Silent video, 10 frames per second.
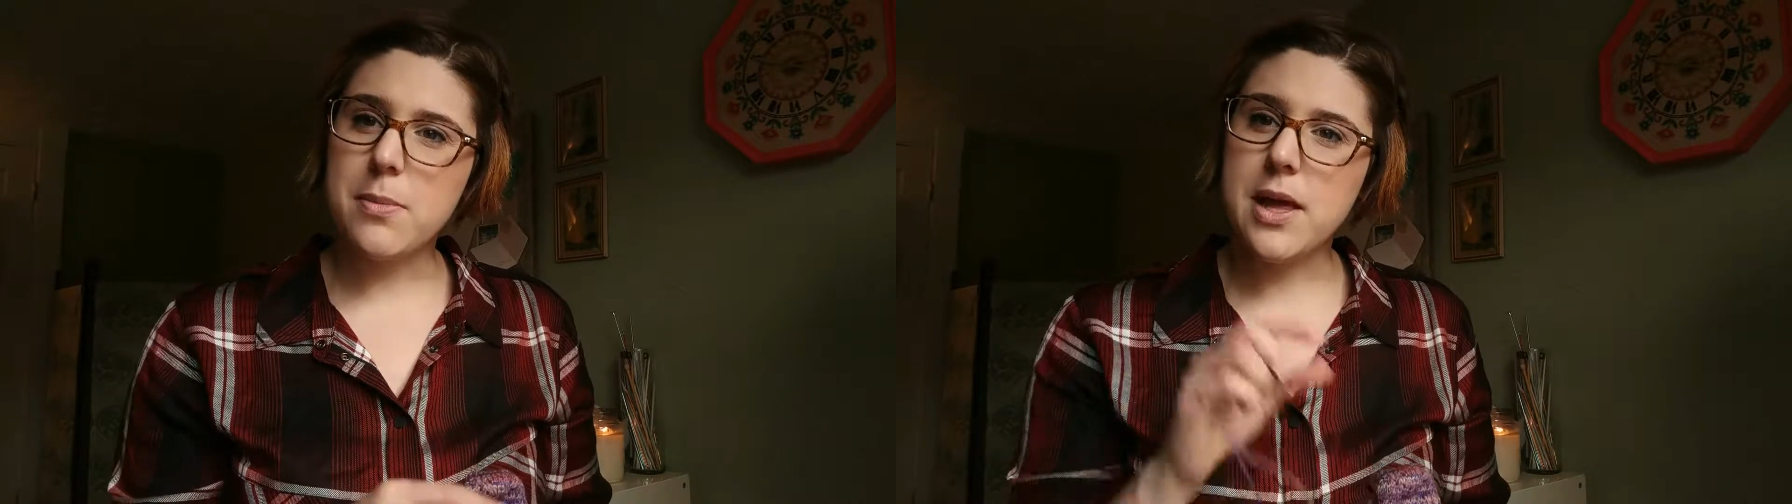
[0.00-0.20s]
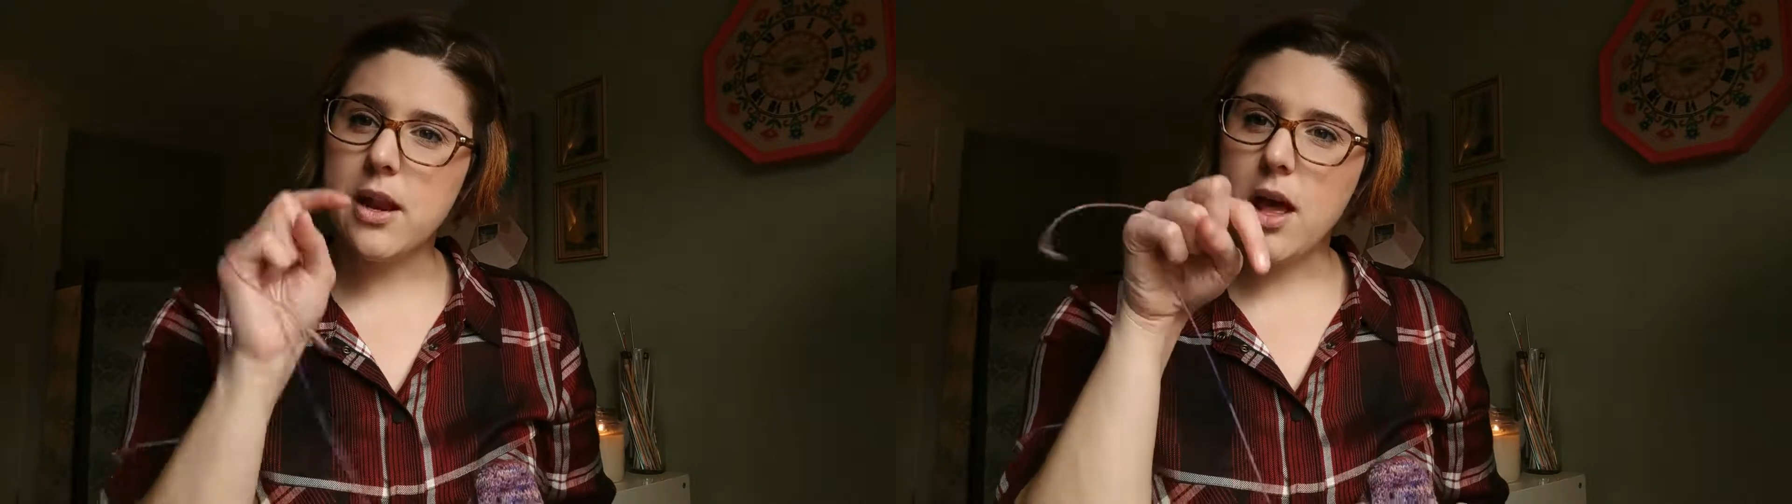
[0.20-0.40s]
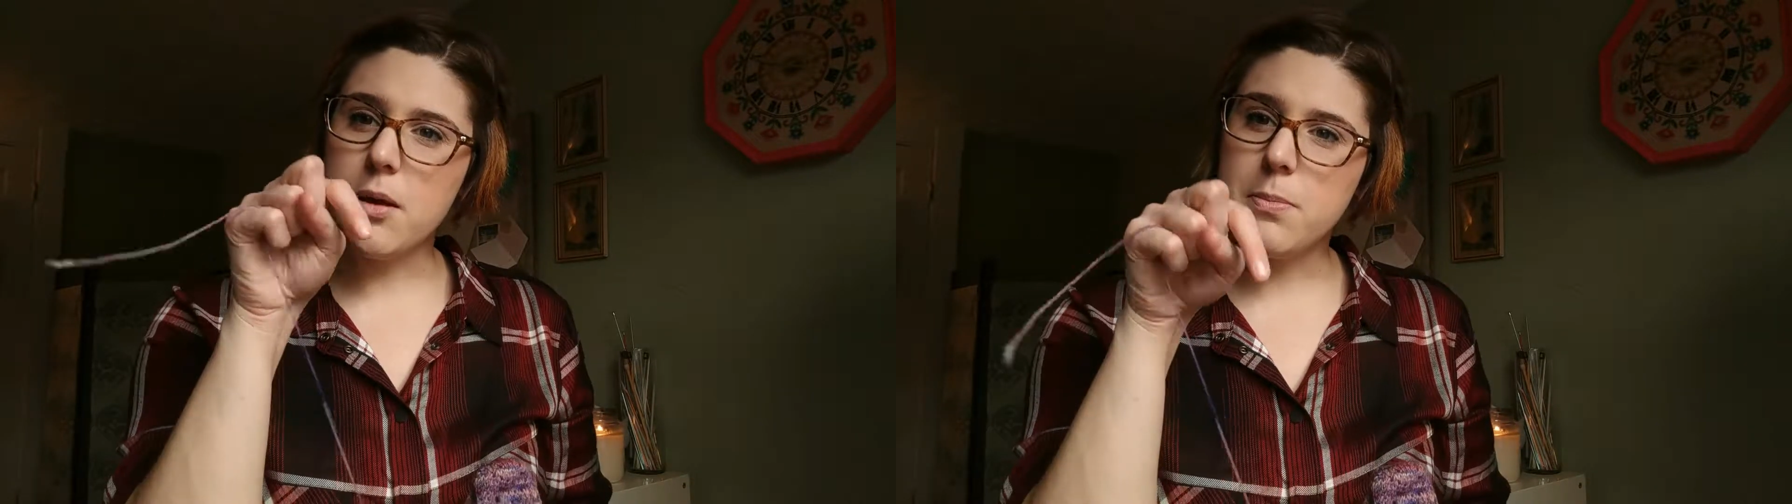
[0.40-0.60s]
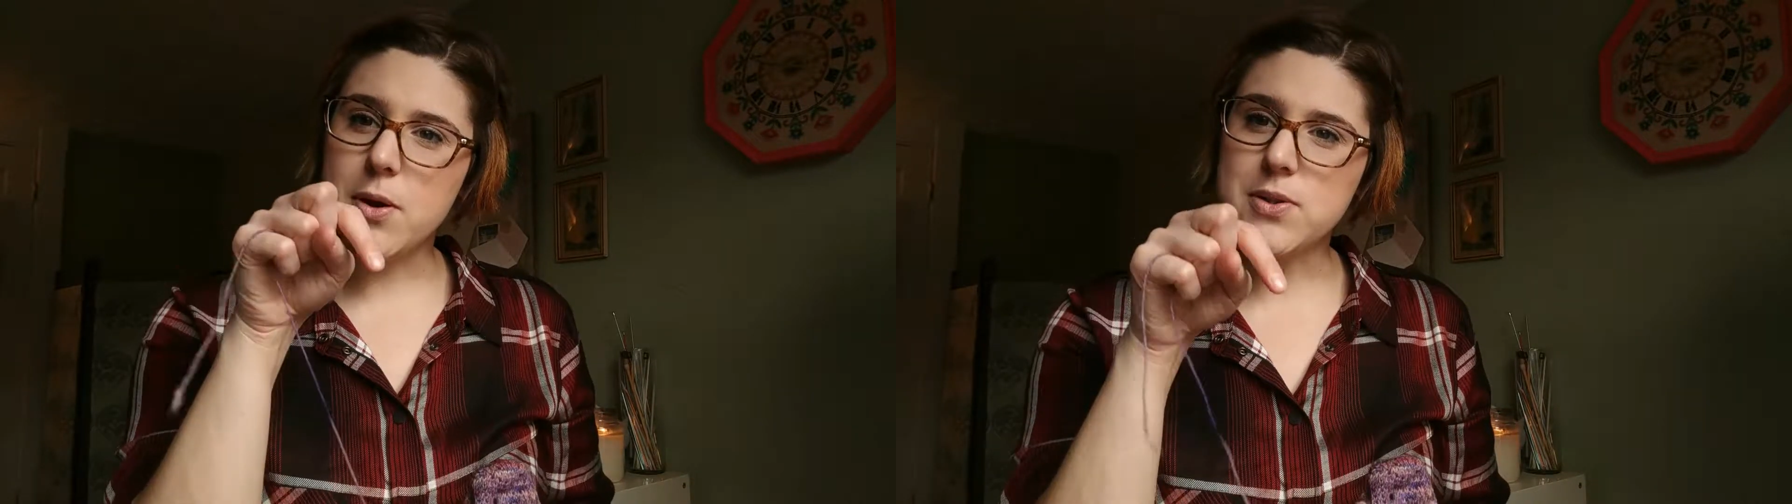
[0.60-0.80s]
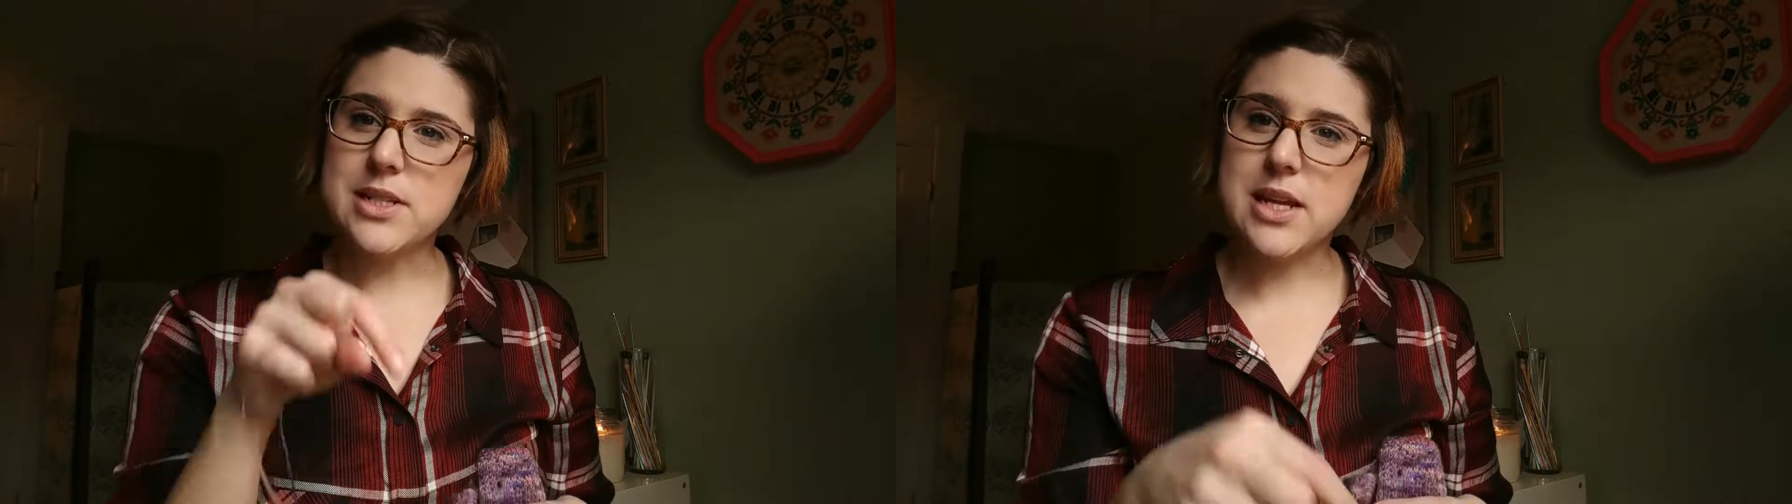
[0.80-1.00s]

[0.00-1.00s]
but I'll post